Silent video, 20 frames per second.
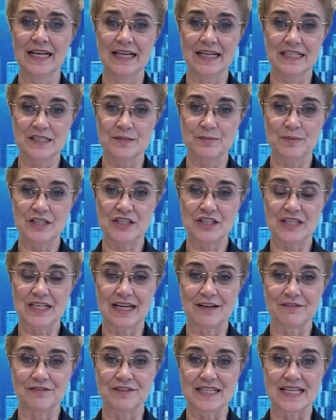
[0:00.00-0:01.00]
especially
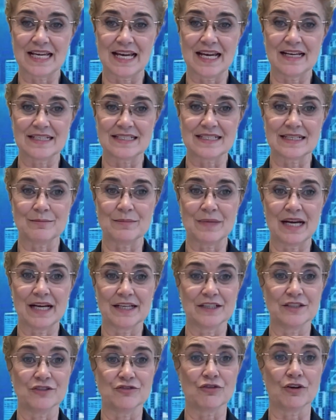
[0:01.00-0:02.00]
after the housing
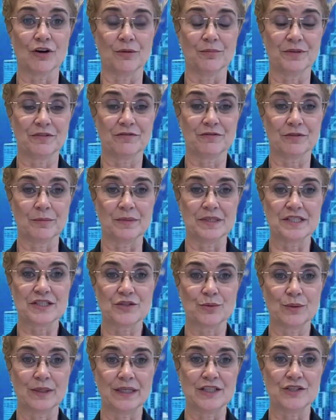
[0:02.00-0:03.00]
market dropped from its
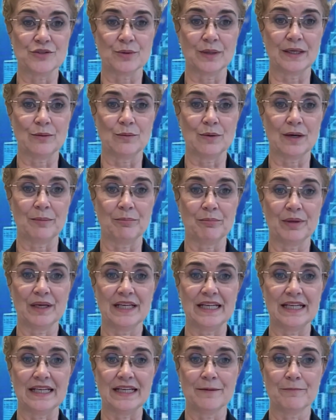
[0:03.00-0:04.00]
2021
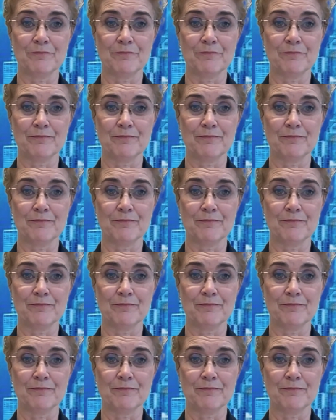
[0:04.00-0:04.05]
peak.